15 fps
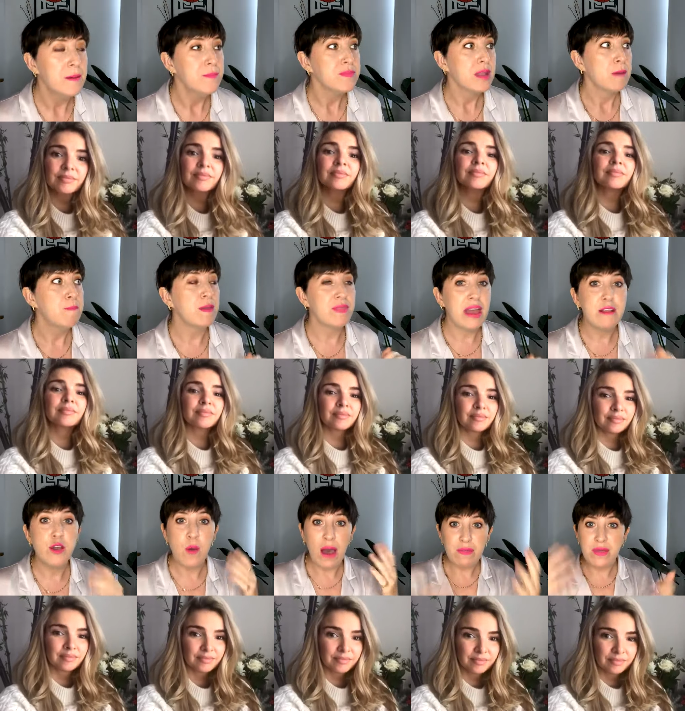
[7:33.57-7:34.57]
Speaker 1: But then you
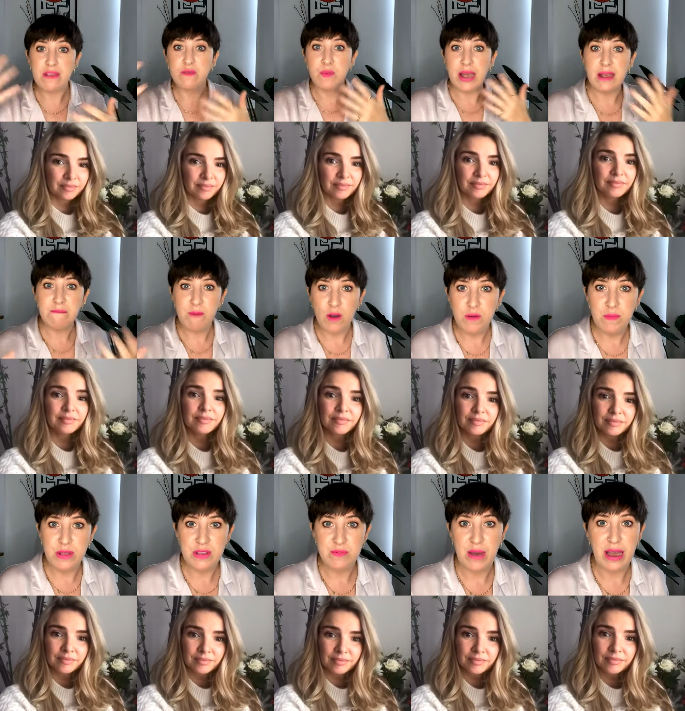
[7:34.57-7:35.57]
had these weird
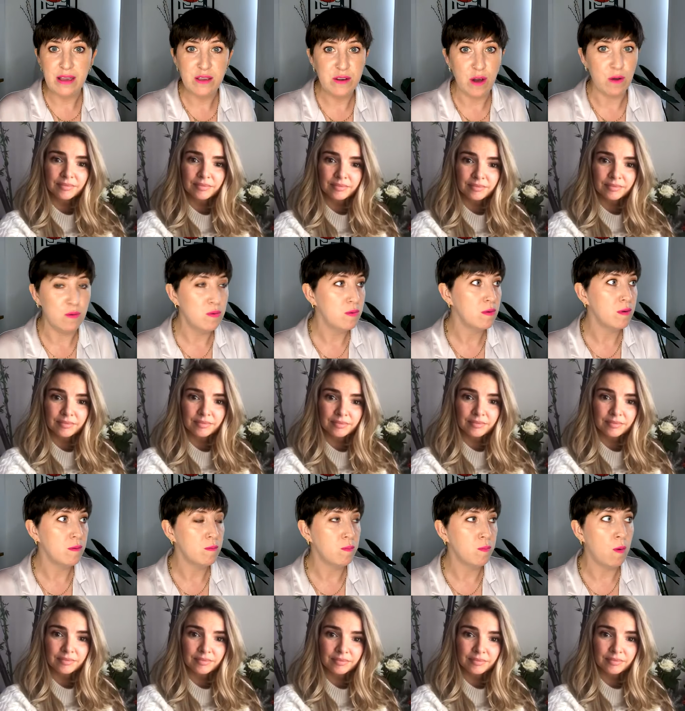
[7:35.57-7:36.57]
moments where, you know,
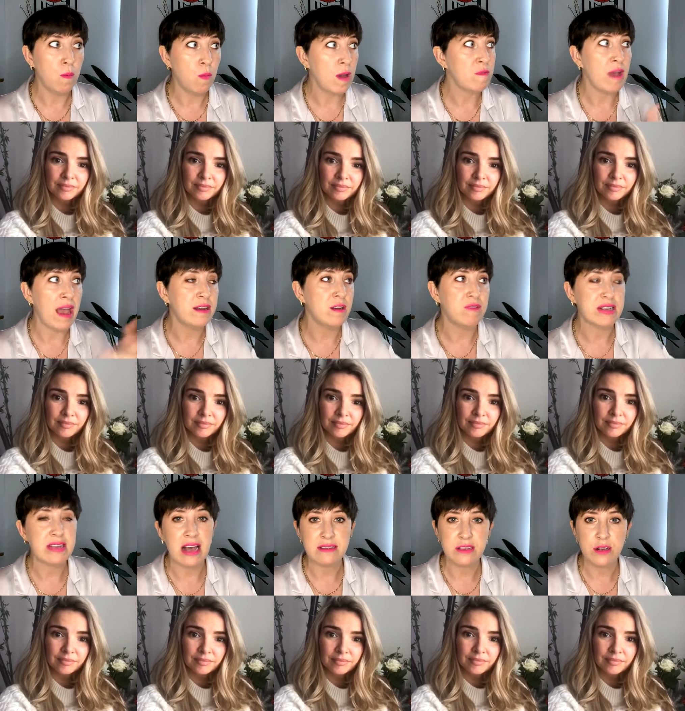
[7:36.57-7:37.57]
if any of us
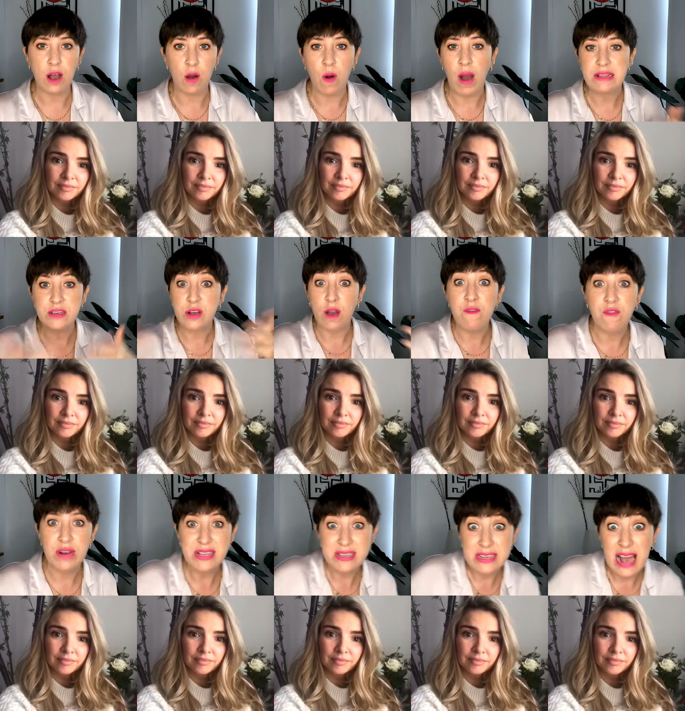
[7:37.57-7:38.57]
had to go, I had to go for a
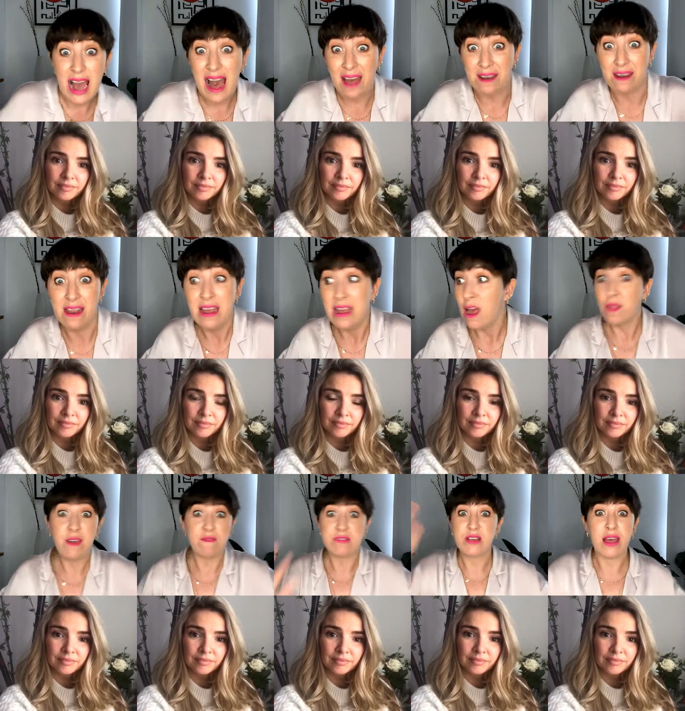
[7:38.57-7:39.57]
scan at the
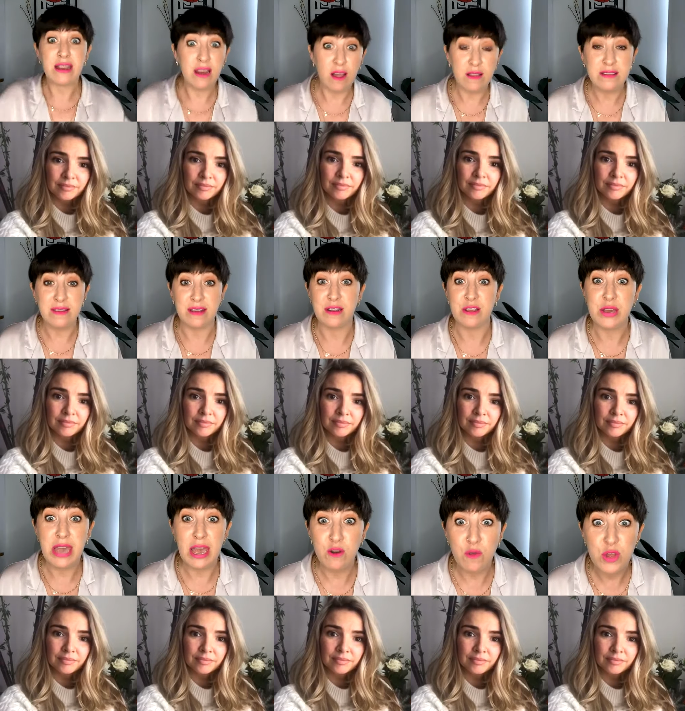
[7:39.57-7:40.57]
other side of London, and you're
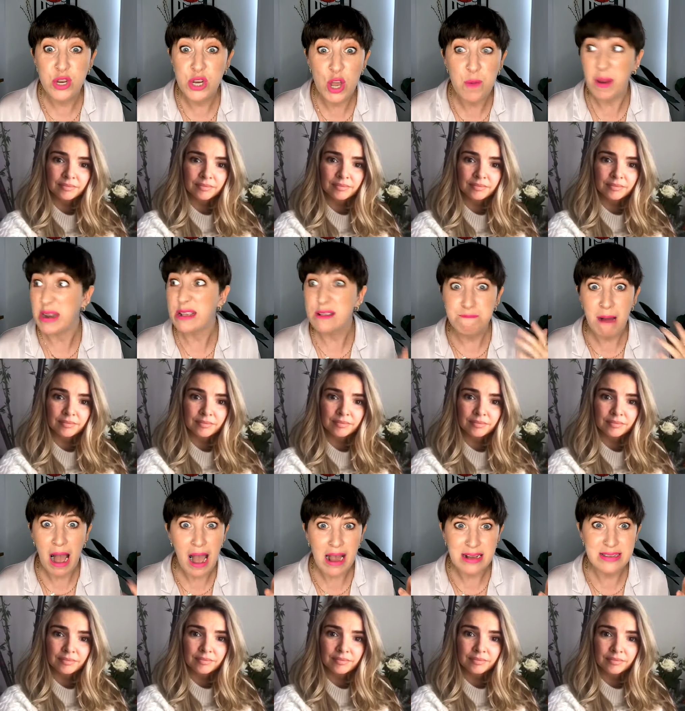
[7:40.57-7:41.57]
getting on the tube and it's
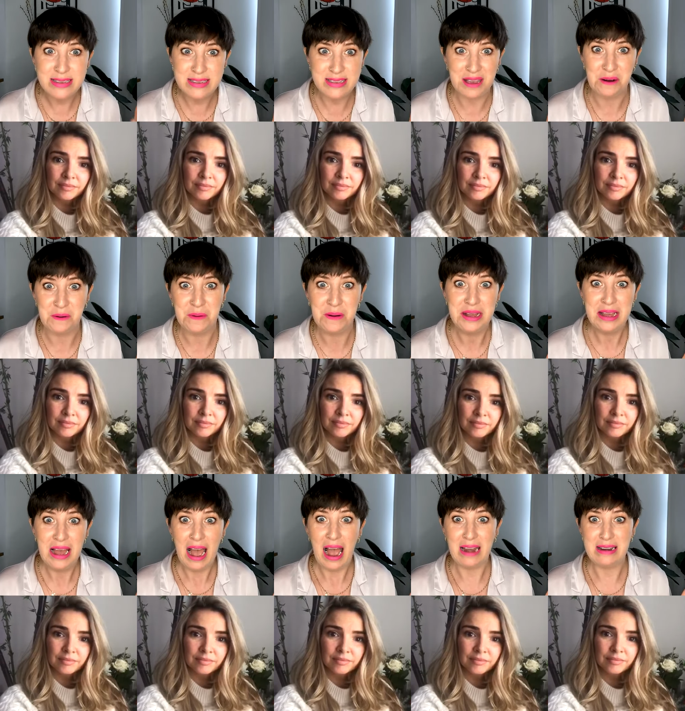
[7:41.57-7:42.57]
packed still.
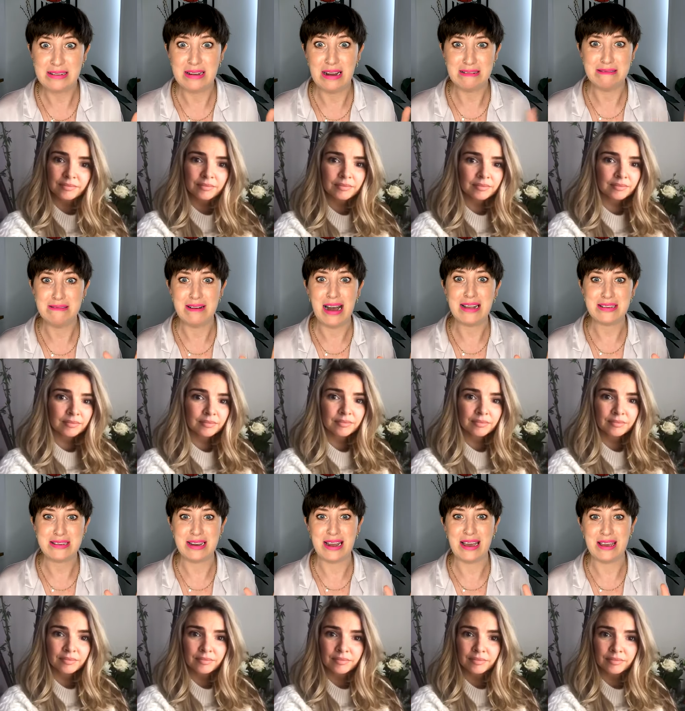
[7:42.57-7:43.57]
And it's like, oh, mm.
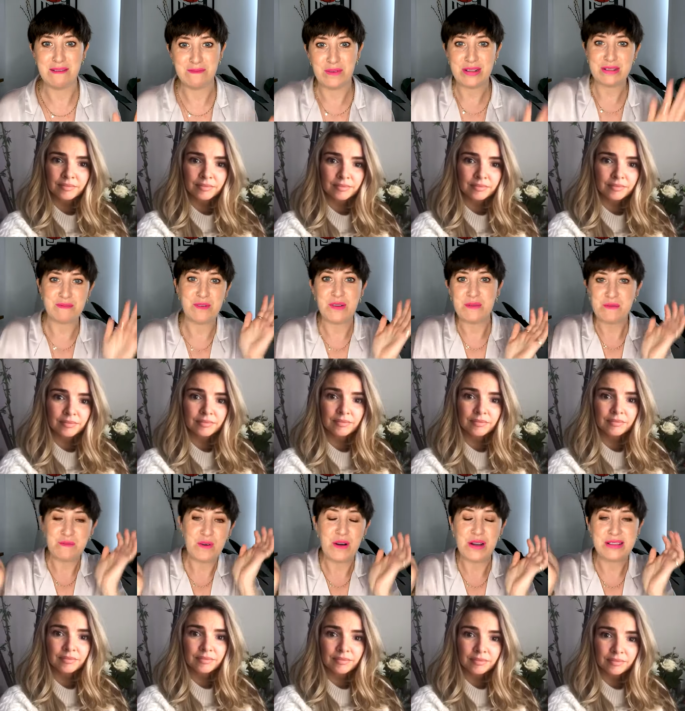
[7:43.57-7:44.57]
actually, what, what,
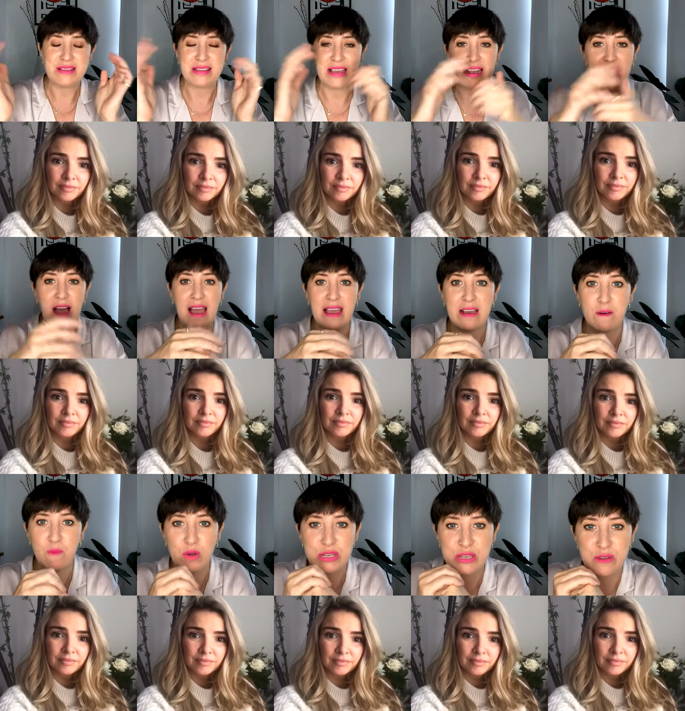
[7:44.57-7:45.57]
what's the like,
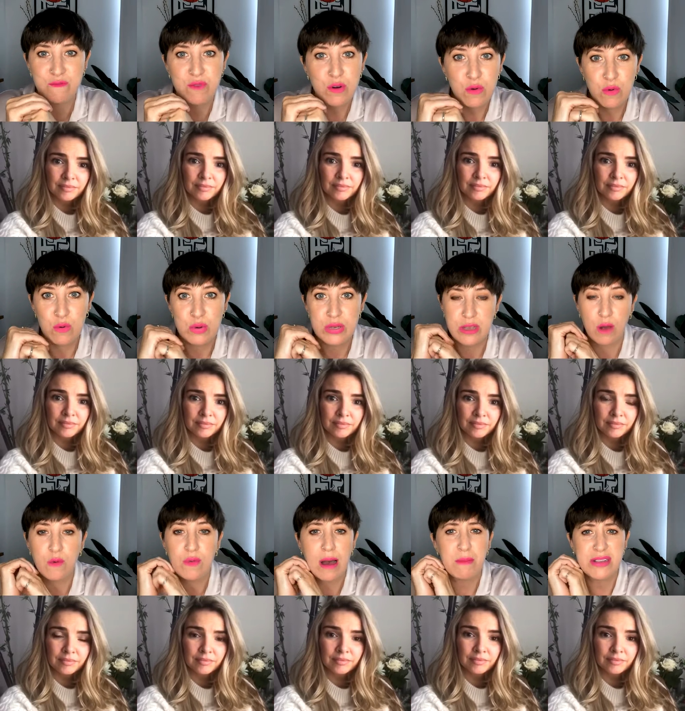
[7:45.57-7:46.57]
what's the rules? So
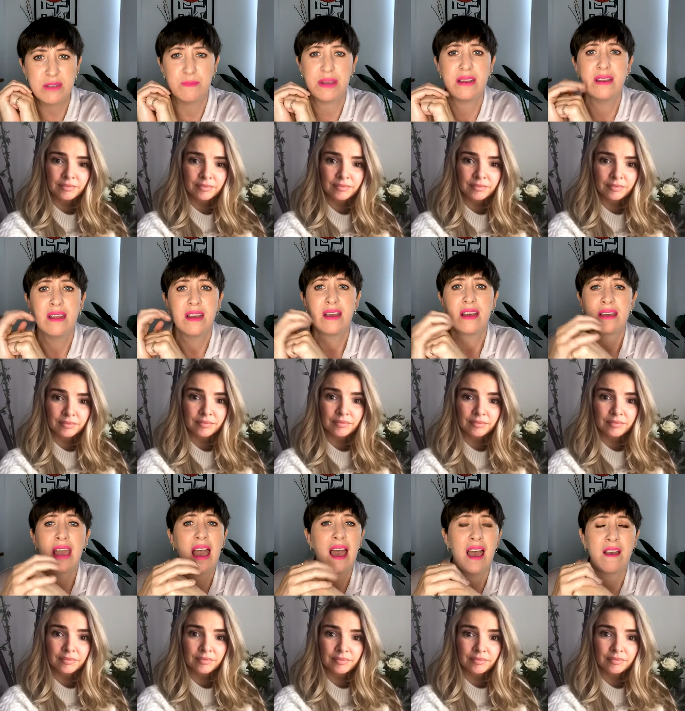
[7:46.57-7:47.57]
that must have been,
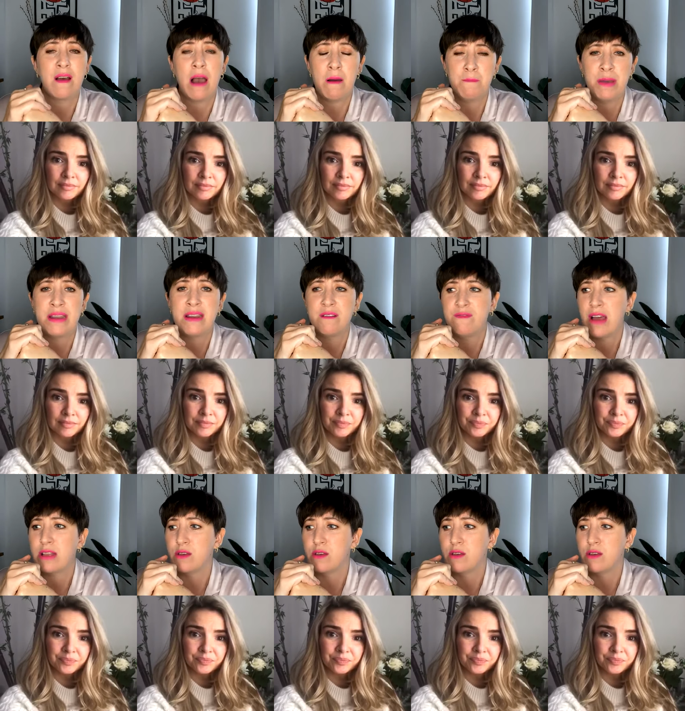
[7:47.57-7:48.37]
yeah, being in a venue